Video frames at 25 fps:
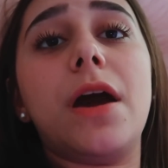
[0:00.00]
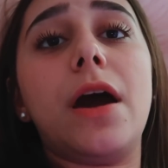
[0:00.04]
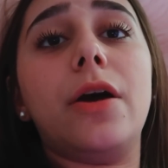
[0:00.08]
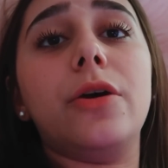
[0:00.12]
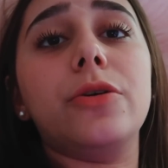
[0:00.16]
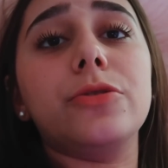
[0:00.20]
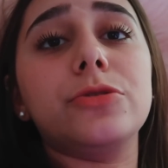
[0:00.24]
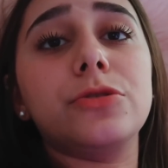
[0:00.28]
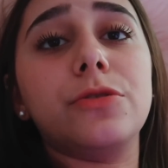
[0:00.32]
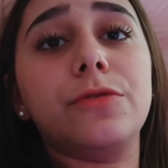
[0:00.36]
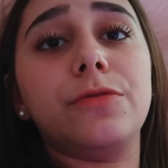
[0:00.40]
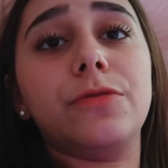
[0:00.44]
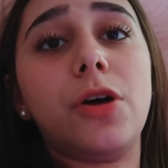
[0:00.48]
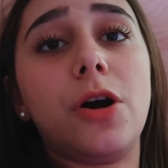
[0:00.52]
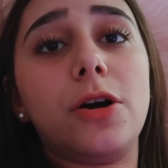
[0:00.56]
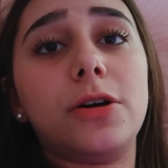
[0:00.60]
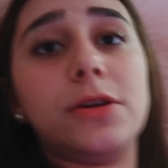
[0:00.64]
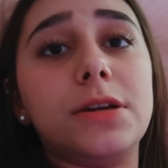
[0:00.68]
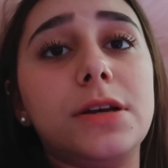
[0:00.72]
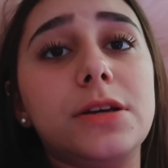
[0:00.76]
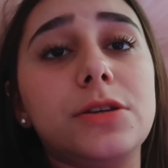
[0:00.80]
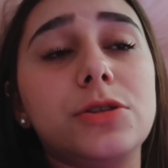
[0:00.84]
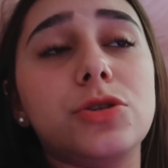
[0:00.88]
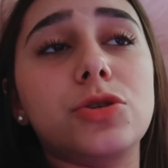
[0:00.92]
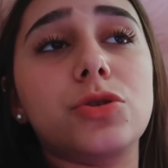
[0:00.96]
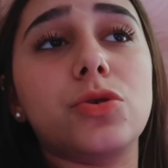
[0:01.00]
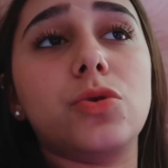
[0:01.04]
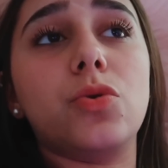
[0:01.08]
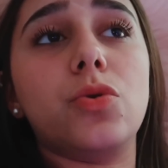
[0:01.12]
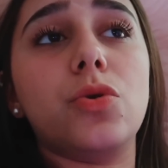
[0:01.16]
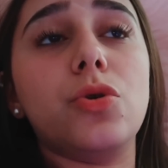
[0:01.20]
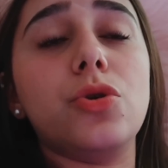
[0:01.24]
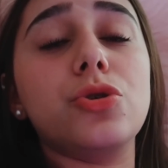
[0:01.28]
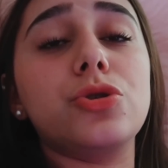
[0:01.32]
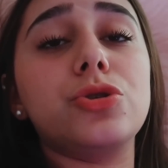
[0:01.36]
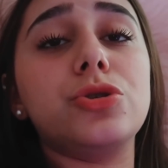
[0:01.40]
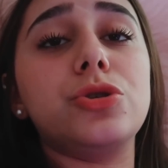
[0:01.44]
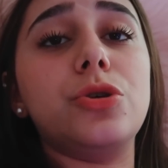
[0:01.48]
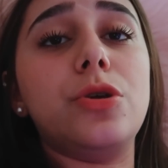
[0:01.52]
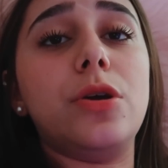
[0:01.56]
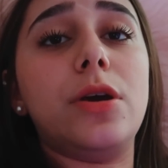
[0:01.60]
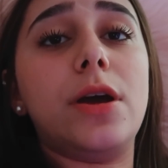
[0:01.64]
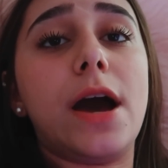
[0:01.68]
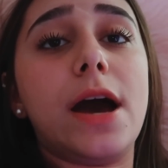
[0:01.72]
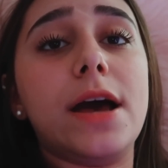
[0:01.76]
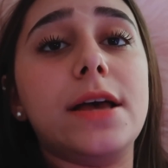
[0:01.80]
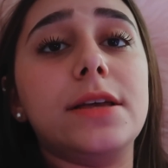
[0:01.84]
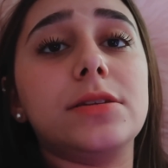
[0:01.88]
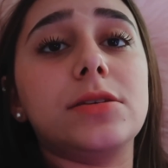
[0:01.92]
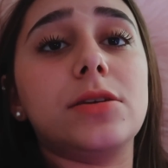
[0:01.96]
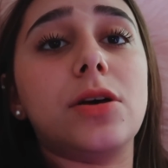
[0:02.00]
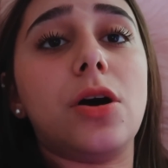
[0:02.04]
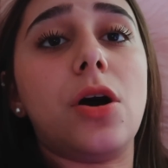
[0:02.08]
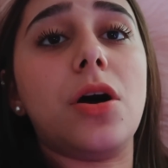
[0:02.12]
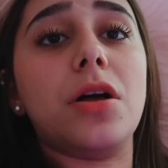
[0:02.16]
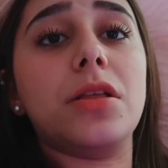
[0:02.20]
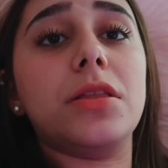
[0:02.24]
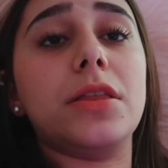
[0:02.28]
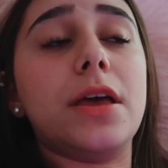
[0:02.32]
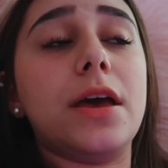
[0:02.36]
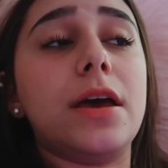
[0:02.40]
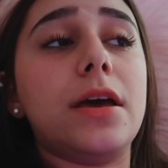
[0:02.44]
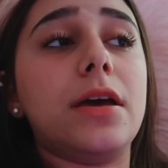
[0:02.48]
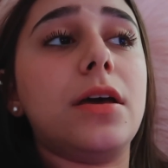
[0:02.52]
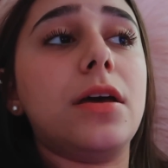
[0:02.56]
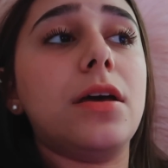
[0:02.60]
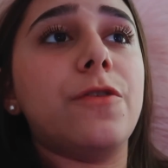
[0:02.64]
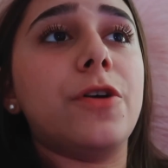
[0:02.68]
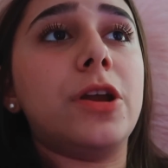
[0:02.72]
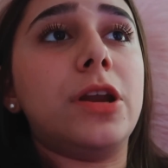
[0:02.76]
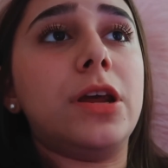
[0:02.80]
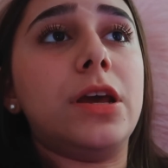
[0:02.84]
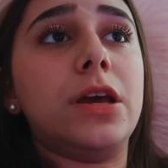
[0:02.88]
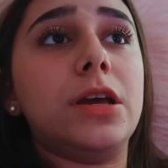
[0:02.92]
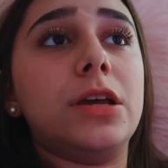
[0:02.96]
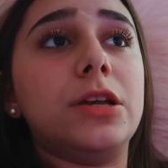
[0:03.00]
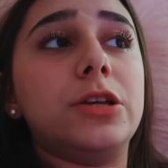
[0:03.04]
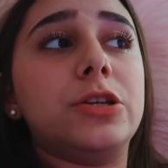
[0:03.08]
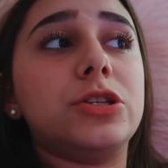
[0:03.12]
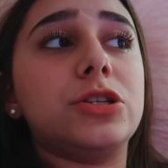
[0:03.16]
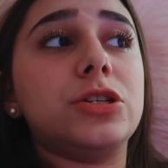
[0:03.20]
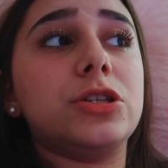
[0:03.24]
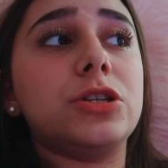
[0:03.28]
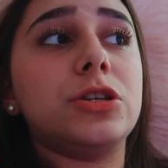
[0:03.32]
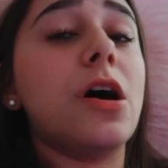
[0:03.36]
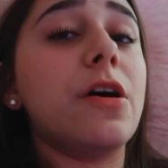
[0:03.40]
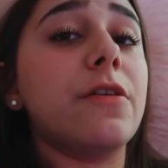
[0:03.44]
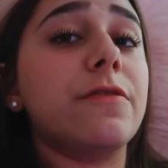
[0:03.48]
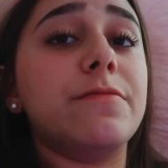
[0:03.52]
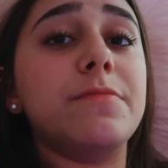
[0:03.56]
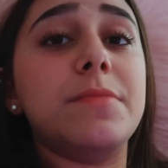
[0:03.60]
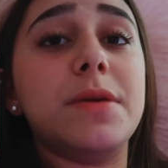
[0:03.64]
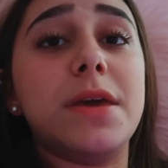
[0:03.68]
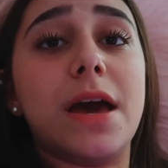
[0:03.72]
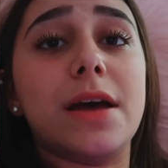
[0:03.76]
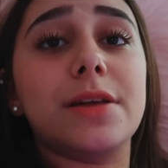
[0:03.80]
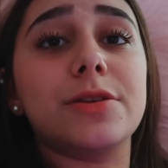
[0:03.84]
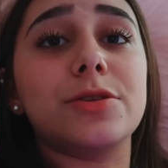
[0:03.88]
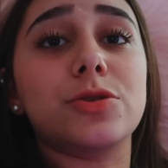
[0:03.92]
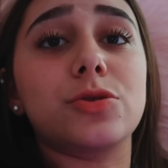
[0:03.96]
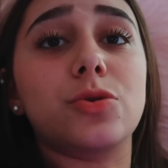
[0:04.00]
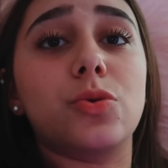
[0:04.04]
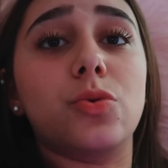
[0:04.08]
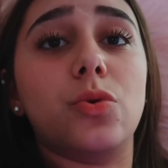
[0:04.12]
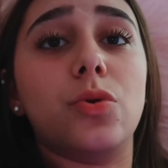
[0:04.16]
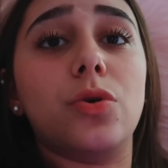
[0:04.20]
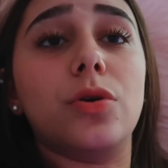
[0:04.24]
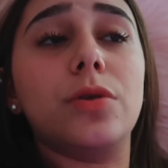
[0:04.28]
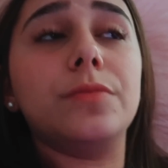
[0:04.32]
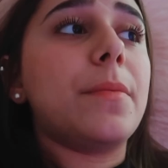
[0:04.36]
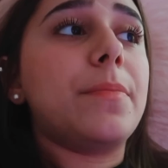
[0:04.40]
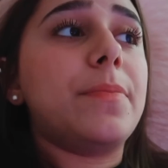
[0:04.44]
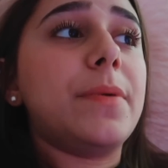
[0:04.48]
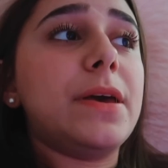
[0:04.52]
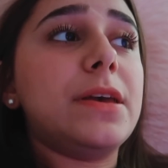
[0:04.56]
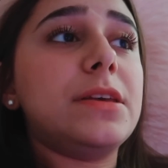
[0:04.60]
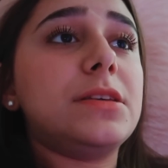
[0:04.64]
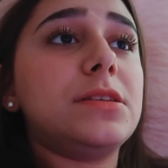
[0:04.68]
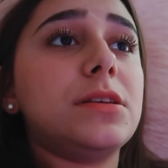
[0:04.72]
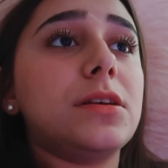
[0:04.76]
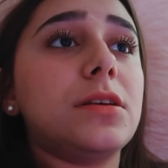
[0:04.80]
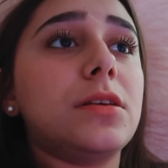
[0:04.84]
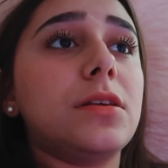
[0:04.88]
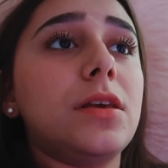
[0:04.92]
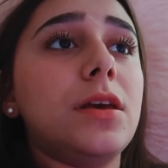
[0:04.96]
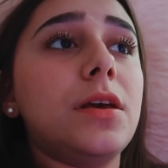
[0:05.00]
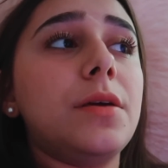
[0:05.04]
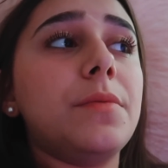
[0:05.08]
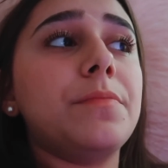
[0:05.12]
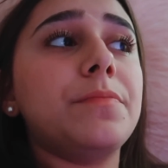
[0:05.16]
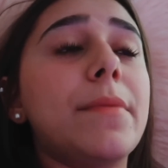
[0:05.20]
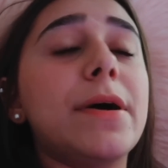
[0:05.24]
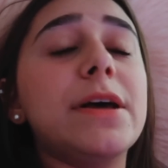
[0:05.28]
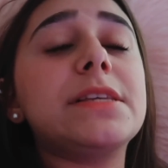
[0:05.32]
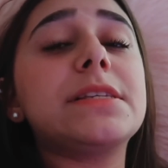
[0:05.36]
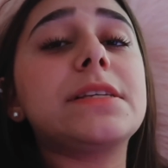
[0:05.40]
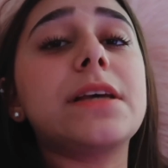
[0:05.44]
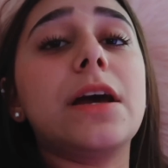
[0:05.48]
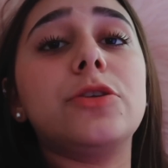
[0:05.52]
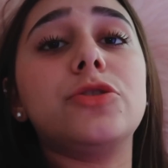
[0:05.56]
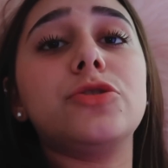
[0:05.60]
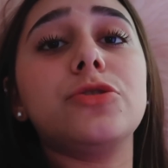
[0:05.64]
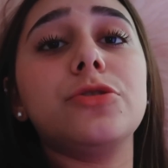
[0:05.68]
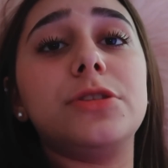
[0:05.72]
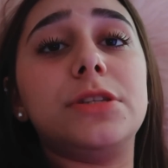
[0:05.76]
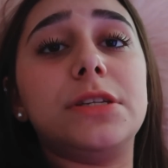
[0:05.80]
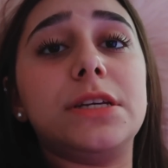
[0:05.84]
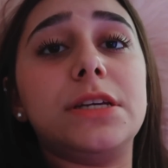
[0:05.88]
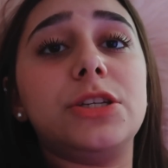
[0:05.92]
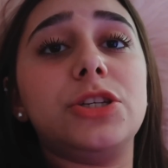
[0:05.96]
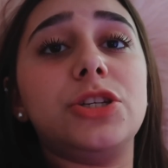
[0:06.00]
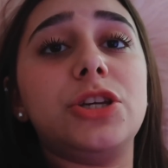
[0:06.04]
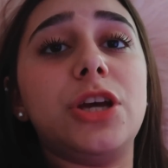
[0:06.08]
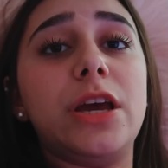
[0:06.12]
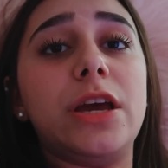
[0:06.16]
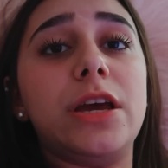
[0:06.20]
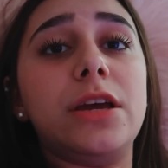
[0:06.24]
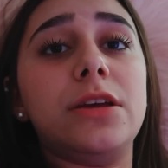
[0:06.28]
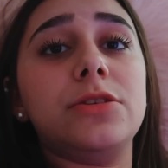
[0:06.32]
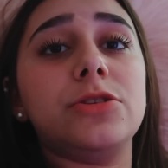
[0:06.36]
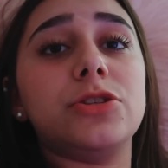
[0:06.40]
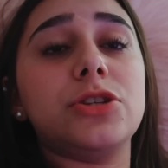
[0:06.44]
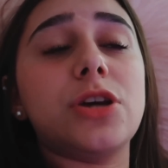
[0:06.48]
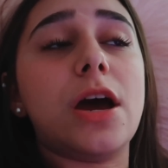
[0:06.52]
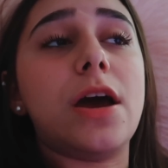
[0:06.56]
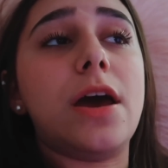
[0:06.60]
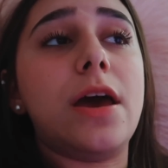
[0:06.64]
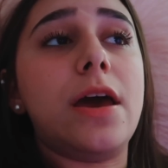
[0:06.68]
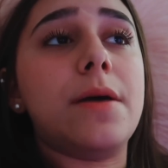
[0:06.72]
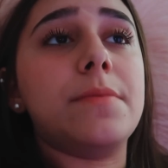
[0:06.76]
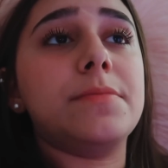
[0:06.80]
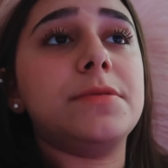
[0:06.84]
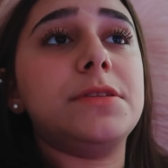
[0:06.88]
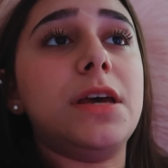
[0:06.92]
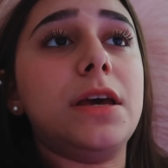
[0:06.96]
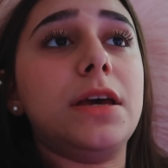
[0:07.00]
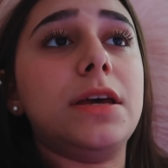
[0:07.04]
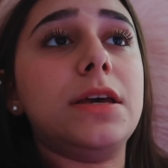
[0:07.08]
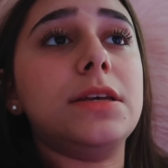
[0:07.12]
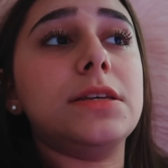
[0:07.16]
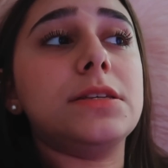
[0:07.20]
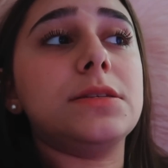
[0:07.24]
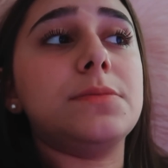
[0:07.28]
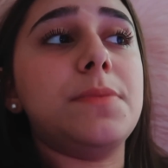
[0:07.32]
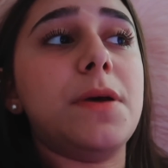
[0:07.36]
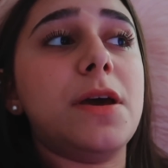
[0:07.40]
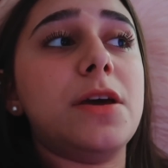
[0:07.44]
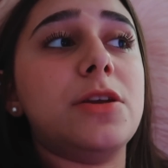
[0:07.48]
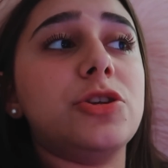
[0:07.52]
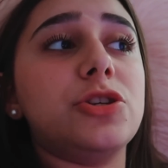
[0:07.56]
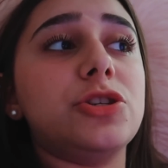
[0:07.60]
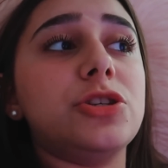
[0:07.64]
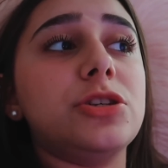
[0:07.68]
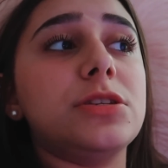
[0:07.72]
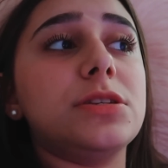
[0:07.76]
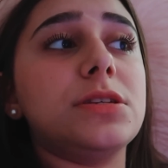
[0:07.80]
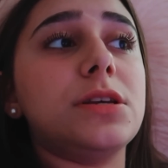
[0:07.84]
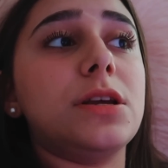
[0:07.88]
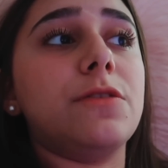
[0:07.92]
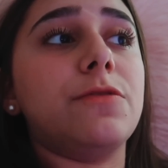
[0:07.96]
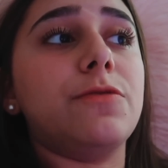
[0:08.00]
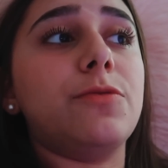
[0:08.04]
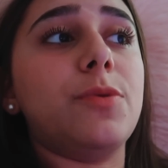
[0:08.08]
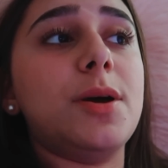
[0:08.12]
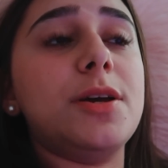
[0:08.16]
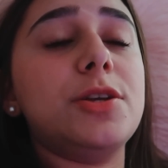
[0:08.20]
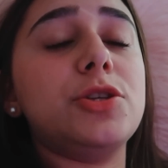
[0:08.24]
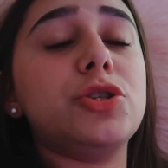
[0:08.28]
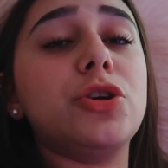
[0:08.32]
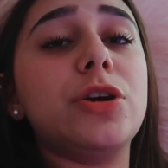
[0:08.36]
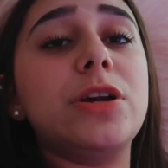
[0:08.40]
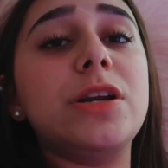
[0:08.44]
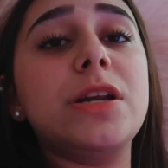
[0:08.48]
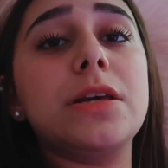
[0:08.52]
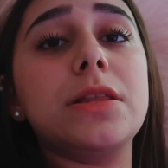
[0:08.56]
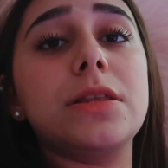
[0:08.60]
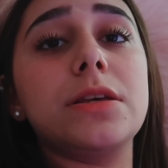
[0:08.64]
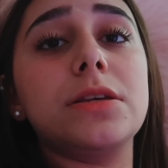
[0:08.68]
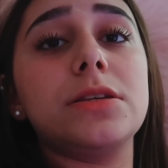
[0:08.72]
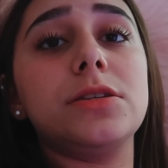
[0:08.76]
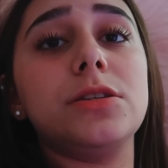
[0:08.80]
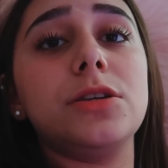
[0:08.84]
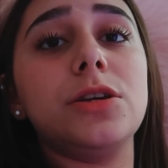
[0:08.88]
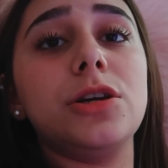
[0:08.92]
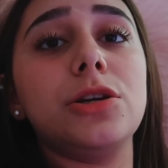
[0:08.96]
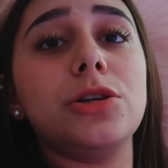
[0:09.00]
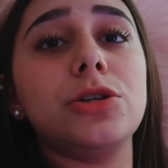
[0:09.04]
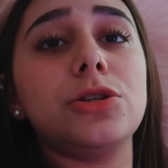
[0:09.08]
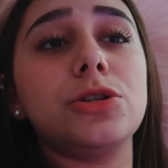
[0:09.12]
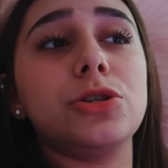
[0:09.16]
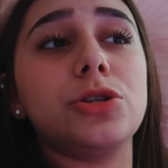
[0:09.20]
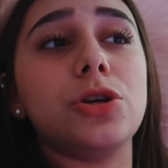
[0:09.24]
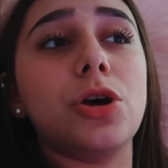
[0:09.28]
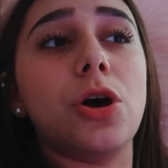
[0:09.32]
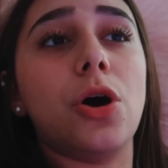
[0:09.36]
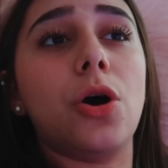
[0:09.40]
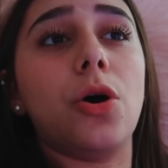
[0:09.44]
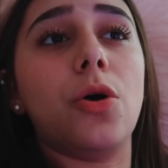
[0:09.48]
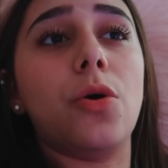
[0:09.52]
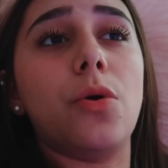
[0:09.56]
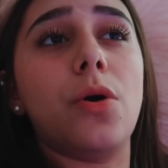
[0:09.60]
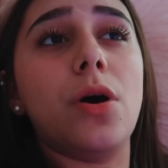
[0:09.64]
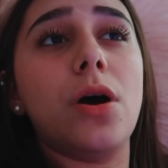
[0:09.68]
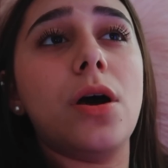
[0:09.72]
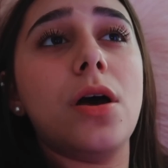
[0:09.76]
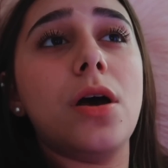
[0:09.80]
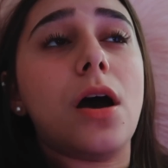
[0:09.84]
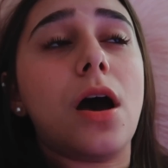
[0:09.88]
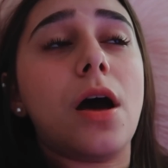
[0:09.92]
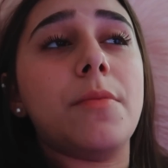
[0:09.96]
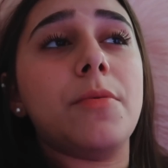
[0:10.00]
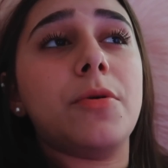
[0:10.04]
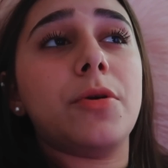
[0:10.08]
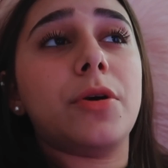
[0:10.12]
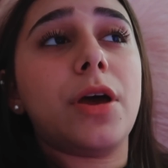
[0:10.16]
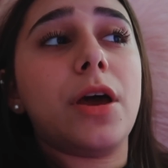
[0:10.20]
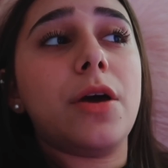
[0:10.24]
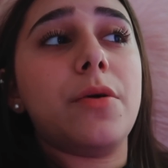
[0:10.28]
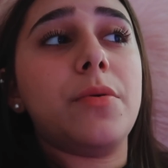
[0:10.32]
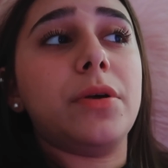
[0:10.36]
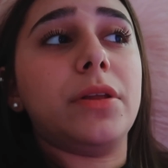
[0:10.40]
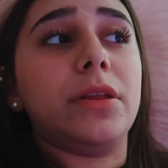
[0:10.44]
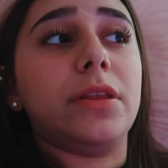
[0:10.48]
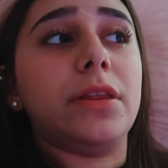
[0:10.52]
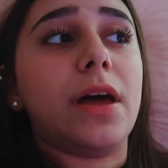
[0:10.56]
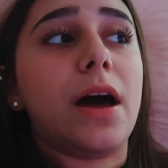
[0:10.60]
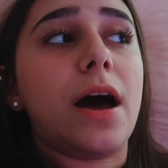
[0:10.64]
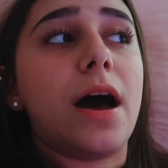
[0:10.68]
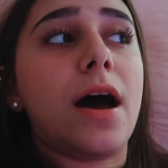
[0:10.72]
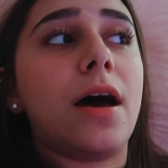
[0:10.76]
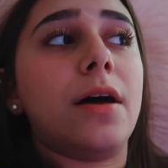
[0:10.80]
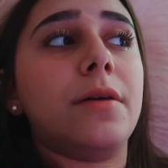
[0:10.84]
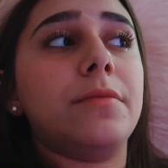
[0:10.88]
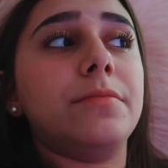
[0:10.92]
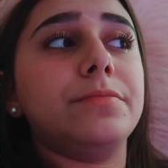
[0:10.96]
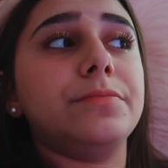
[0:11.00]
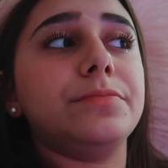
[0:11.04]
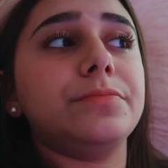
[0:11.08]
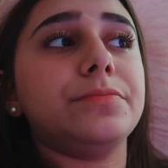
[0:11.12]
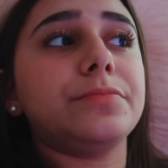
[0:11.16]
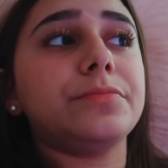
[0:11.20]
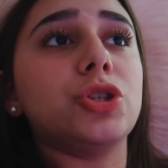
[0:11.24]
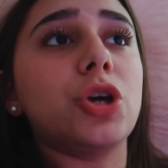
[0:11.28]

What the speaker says: I also vlogged at school, so you guys got like footage of me at school. But basically, my schedule did change. I am taking Spanish instead of weight training this year, so I'm okay with that.